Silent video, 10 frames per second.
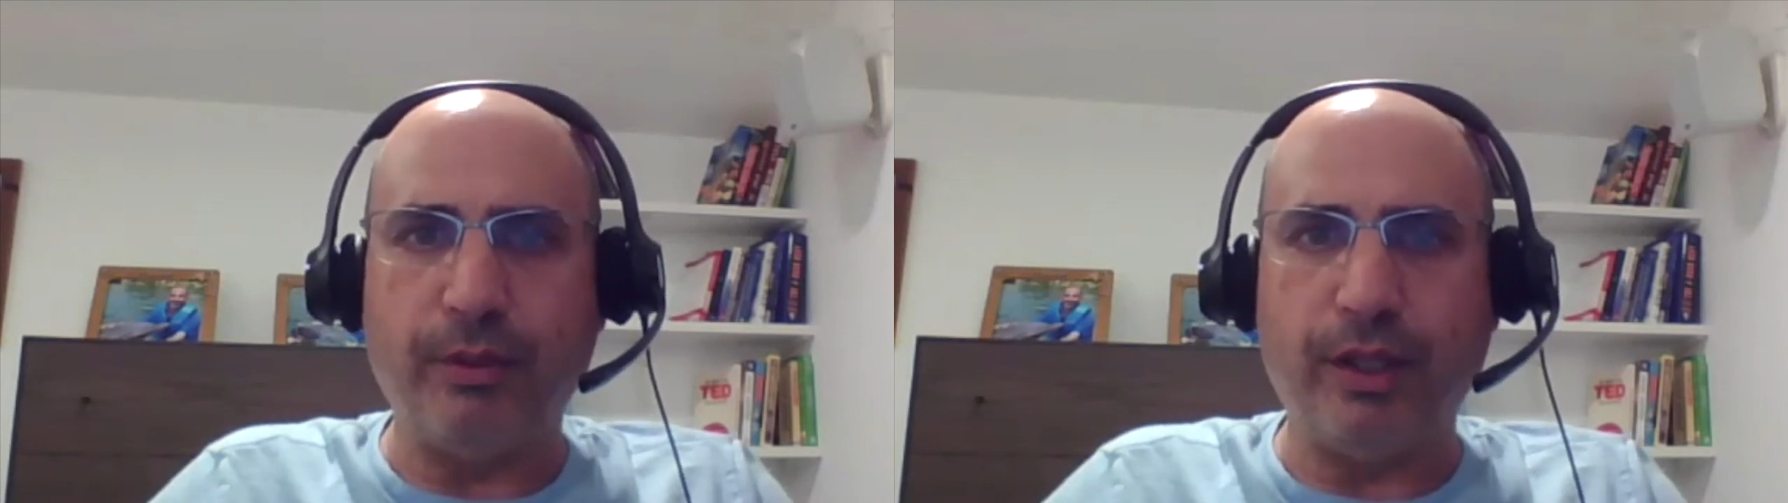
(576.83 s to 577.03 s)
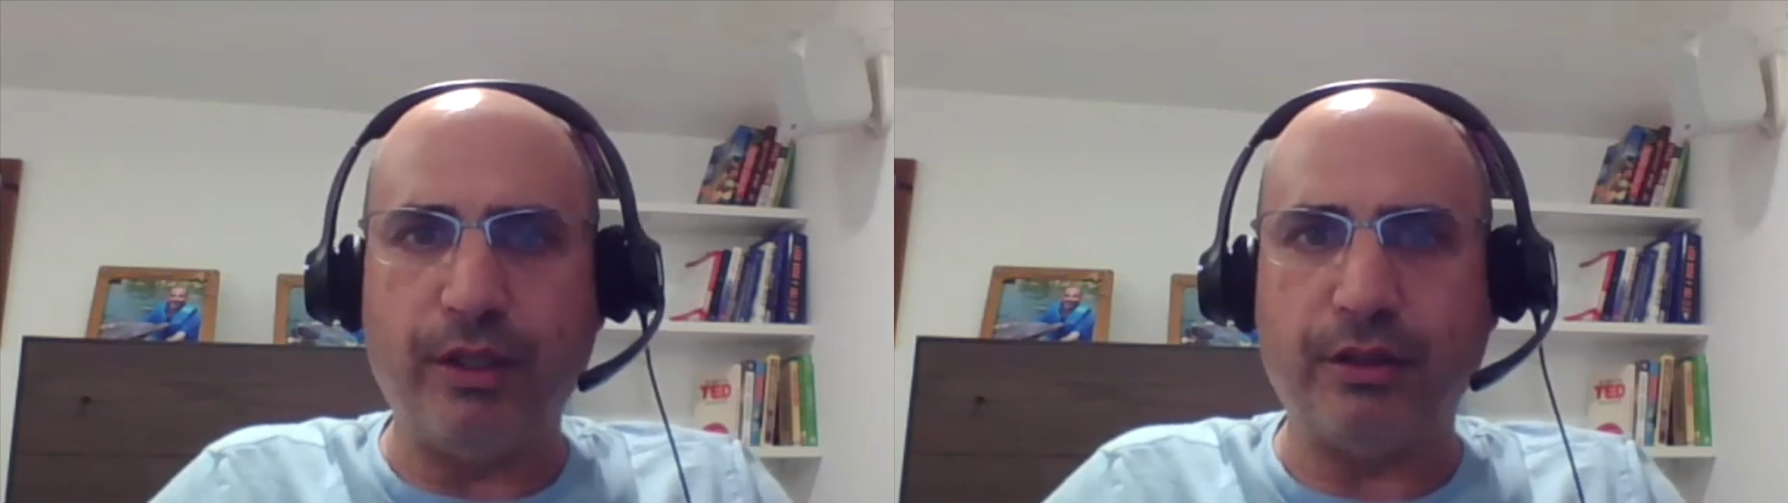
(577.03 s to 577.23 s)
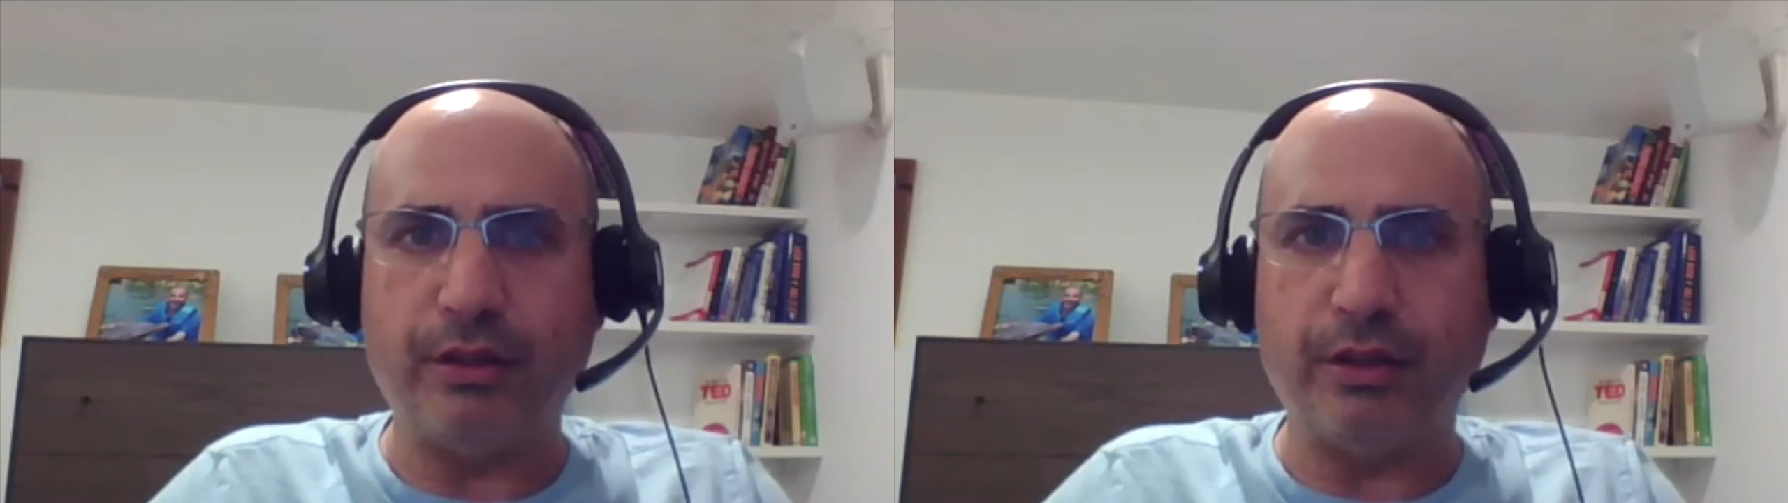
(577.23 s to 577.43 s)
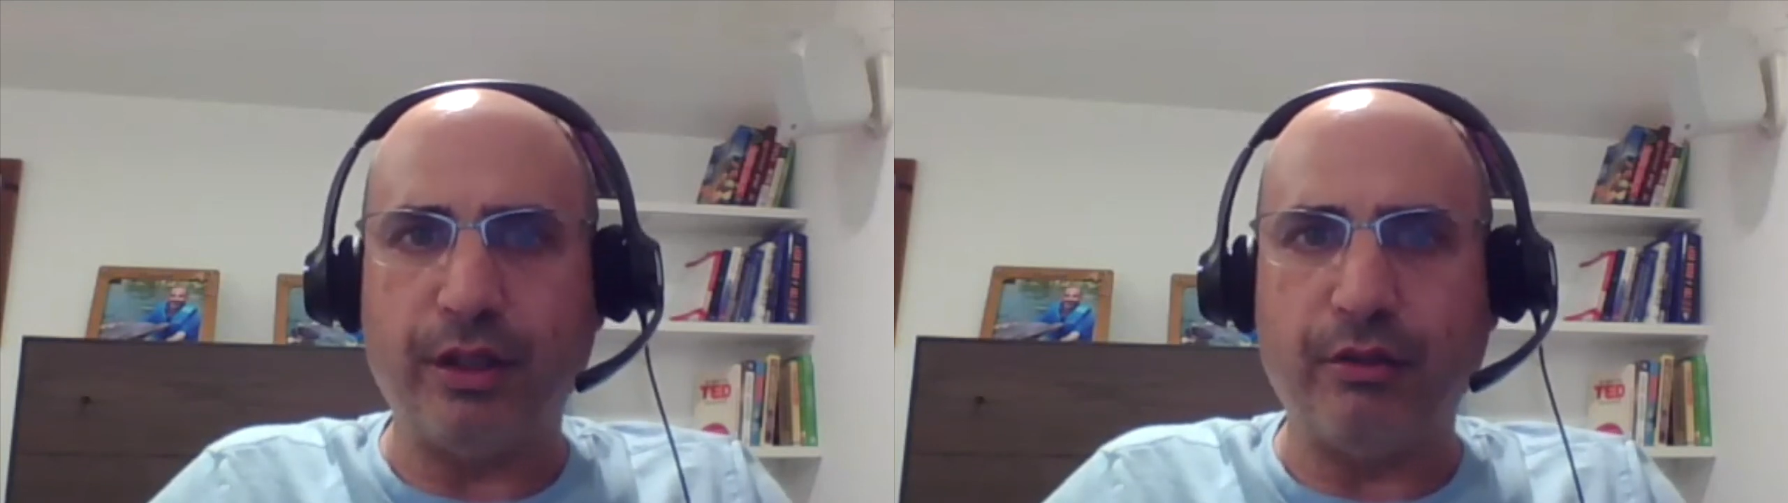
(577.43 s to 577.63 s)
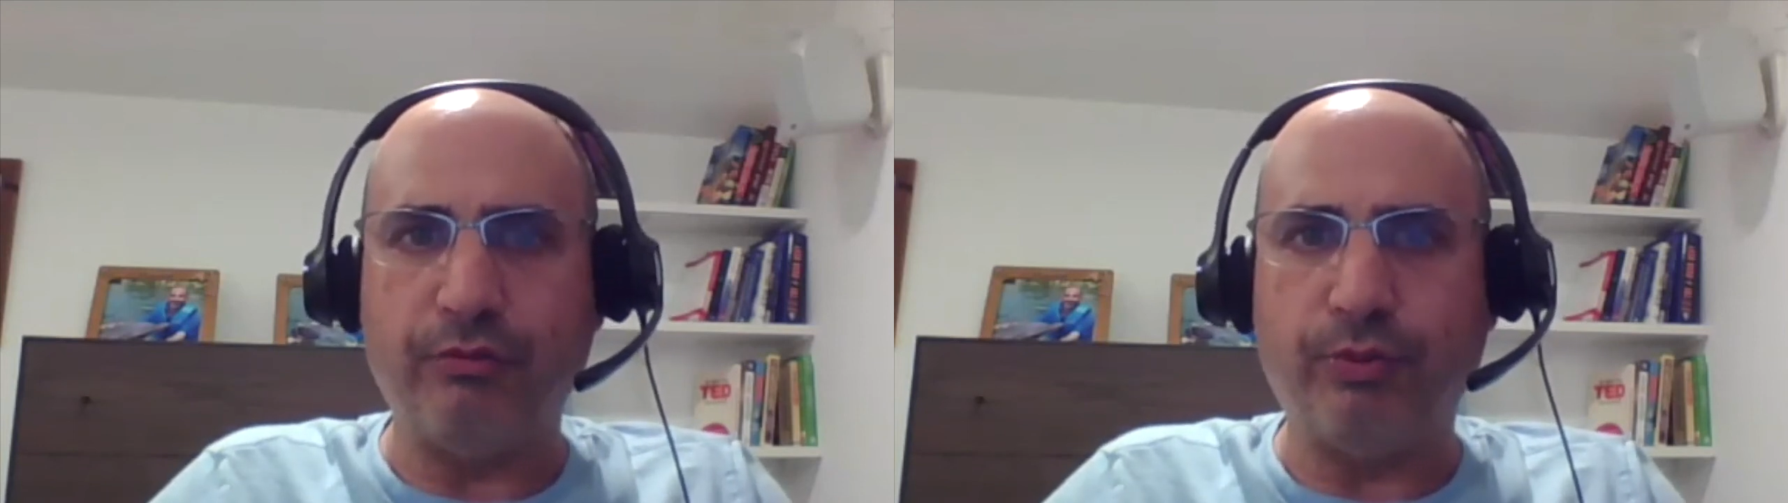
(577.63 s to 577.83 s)
manager, the
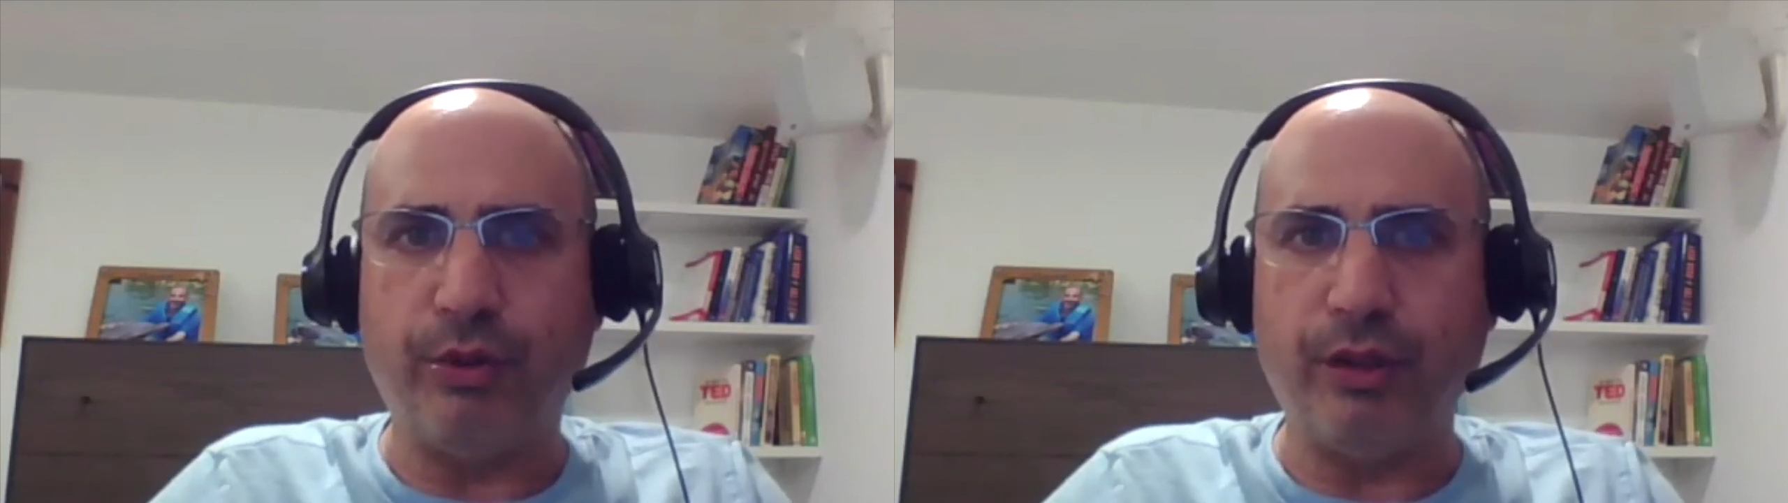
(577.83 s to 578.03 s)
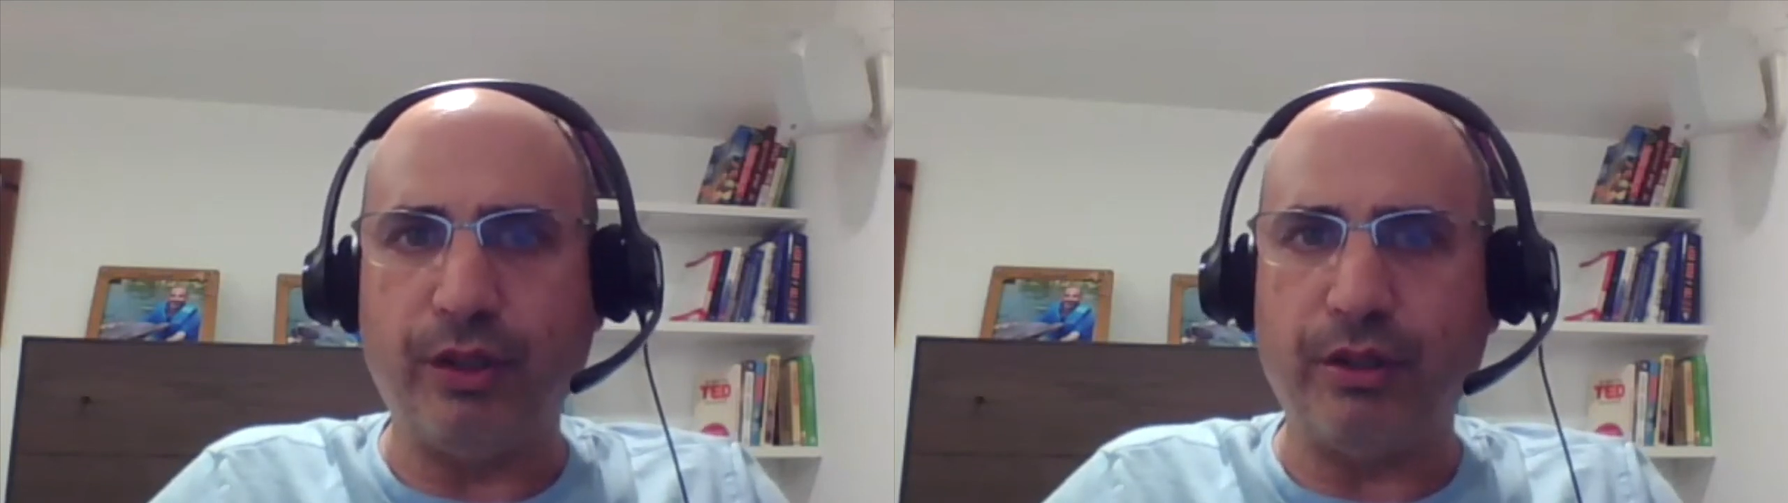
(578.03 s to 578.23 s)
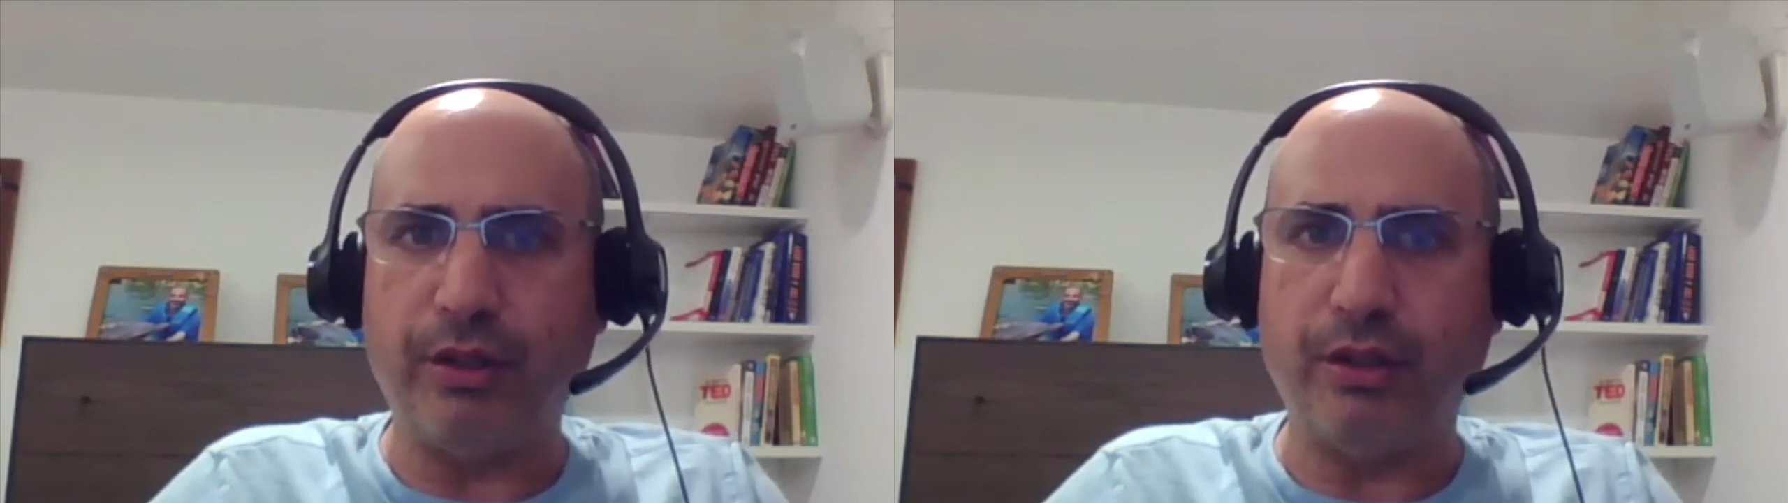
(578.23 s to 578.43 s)
head of product,